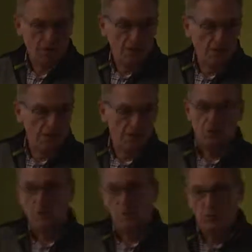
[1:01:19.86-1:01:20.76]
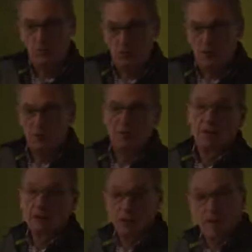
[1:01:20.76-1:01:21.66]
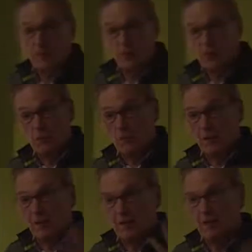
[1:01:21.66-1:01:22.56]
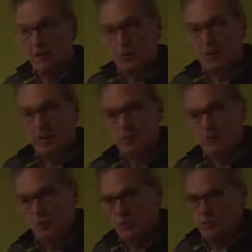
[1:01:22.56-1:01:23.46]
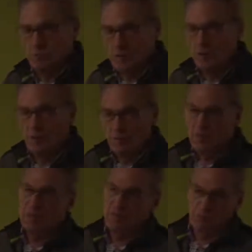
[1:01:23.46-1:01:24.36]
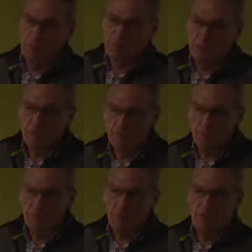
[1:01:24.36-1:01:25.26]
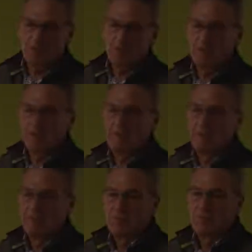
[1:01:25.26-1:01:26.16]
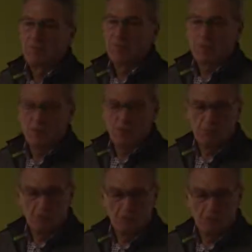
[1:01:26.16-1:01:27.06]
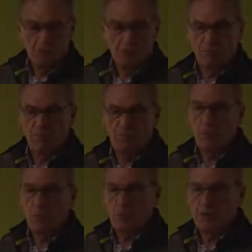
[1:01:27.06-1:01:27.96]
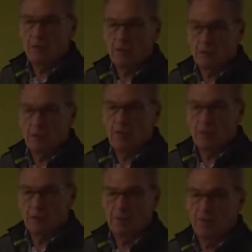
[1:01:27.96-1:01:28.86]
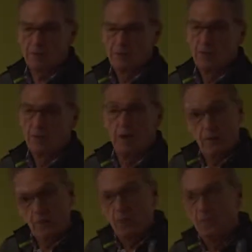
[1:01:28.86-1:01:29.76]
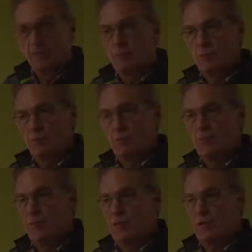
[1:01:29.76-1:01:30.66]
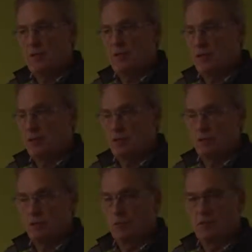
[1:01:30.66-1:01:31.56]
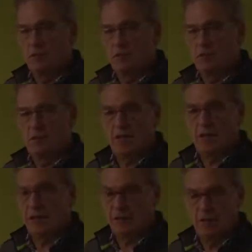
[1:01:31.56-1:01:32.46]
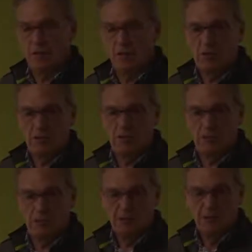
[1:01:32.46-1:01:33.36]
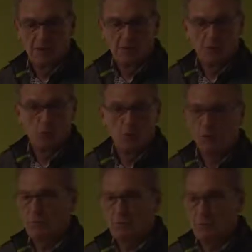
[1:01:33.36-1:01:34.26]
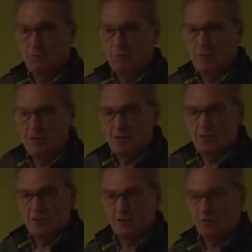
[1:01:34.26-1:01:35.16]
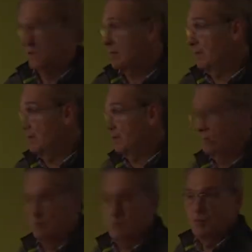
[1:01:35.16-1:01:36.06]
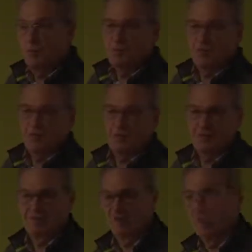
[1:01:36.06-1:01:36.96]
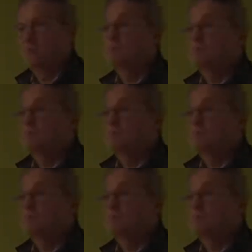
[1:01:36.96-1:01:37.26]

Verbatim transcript: giving us the opportunity to have our own flag and our own language, which had, by the way, been there for hundreds of years anyway. So symbols have this very weird power. According to Thackara's third law, which is things happen when they're ready to happen, not when people like me say so. So, you know, who knows when it's going to happen.